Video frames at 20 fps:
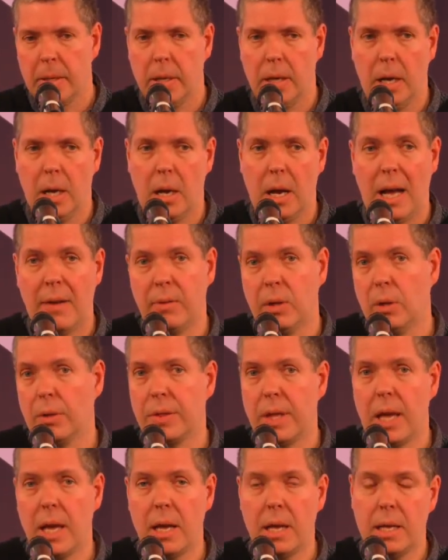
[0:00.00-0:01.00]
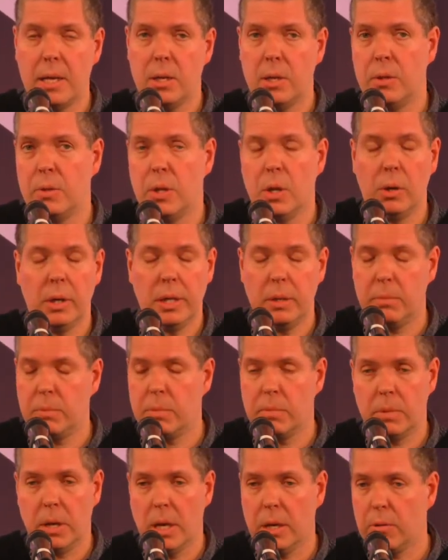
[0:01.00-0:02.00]
uh, have a look there. The only
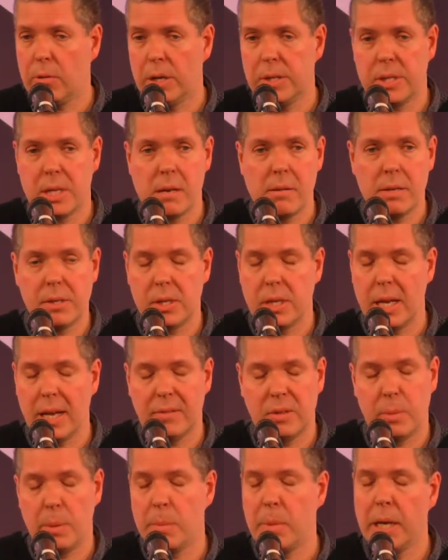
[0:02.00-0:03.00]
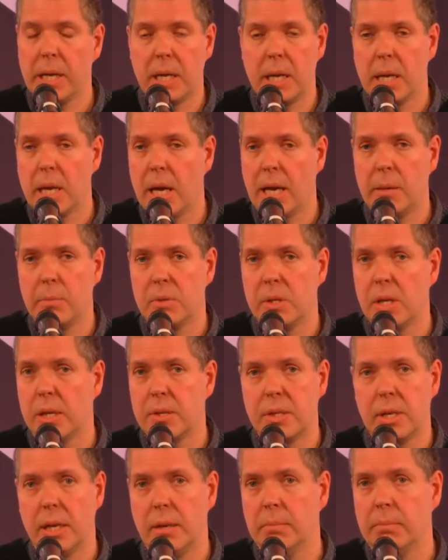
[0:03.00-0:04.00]
uh, criteria is that you have to be making games.
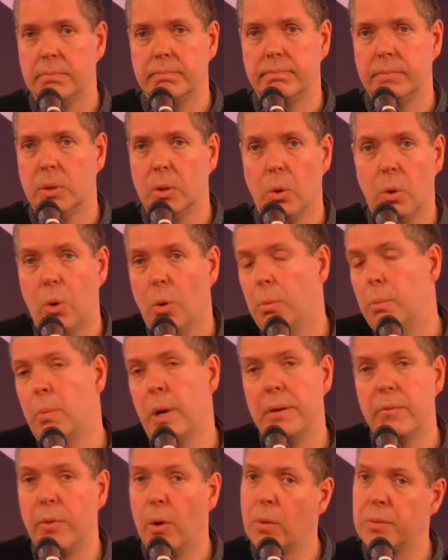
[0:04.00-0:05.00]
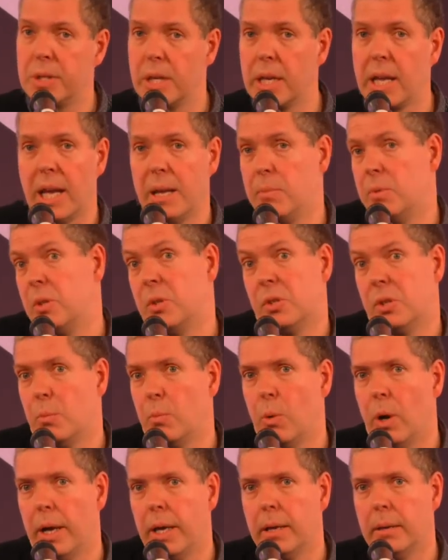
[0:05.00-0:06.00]
That's it, or involved in games in
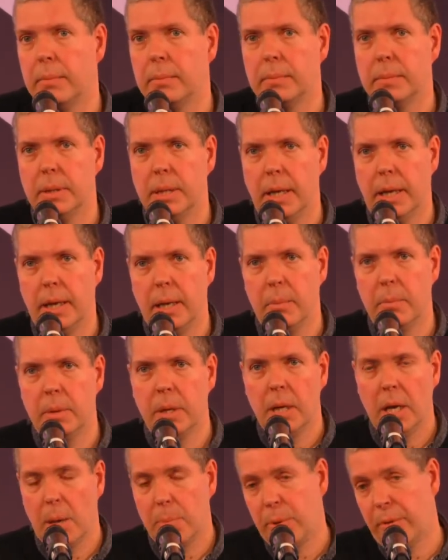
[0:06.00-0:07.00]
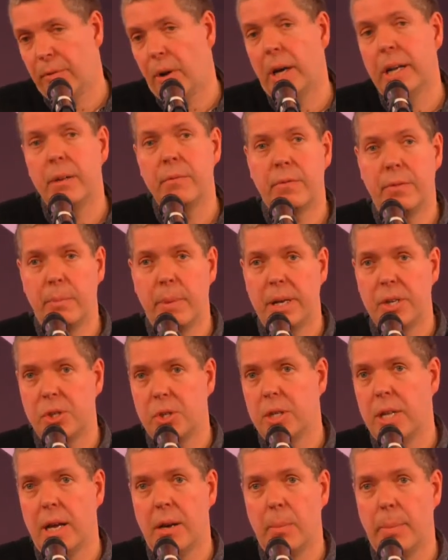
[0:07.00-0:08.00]
some way um, and provide
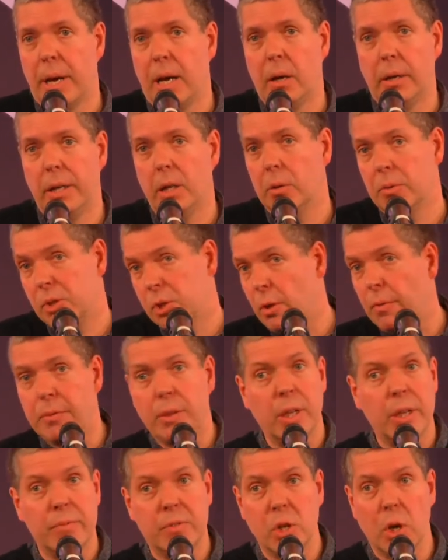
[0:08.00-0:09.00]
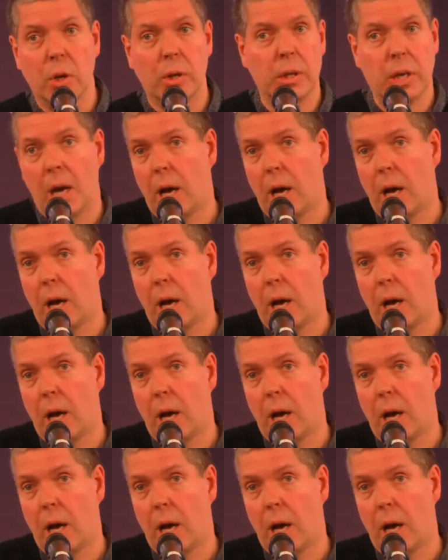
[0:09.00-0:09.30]
information there about you know stuff that you've done and